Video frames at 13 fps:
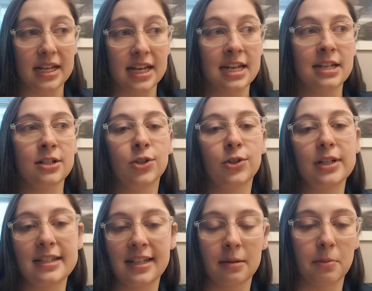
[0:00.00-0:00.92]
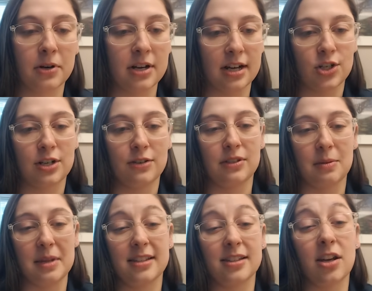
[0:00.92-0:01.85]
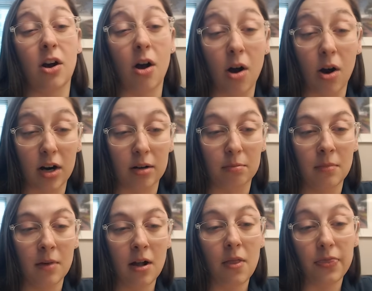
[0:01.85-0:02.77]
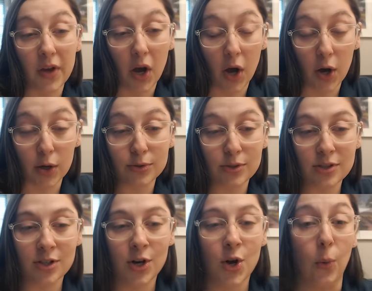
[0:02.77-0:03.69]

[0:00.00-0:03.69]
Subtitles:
increasing production of something that's going to harm the host.